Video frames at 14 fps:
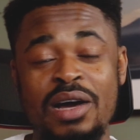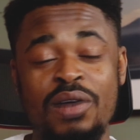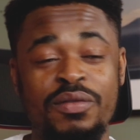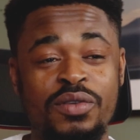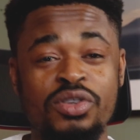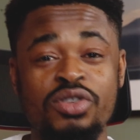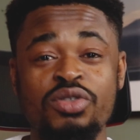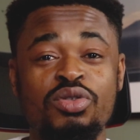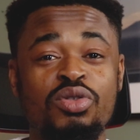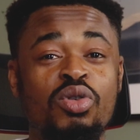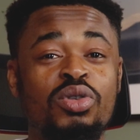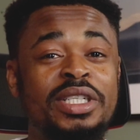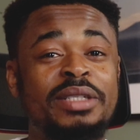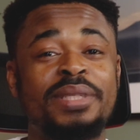Now, for you to
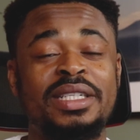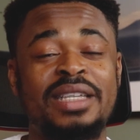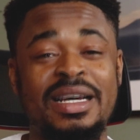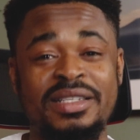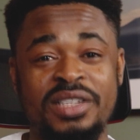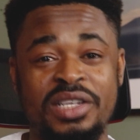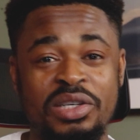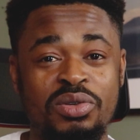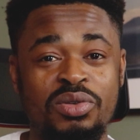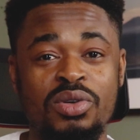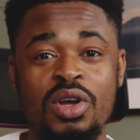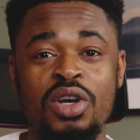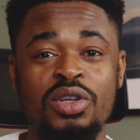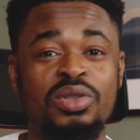go deep in that
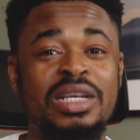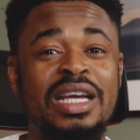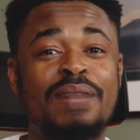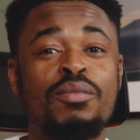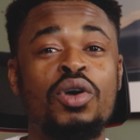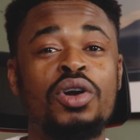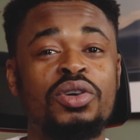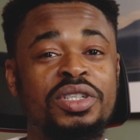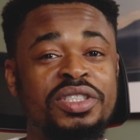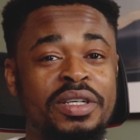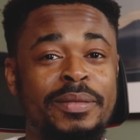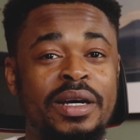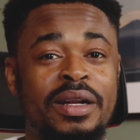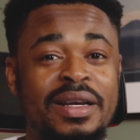skill, to get more
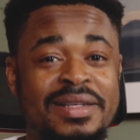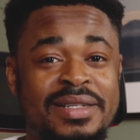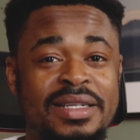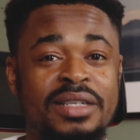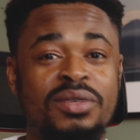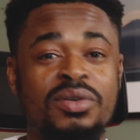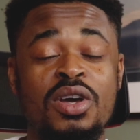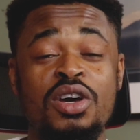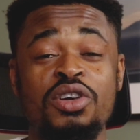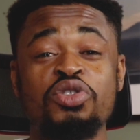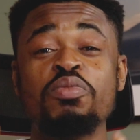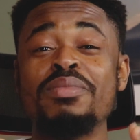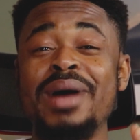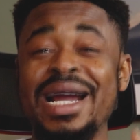knowledge about that skill, you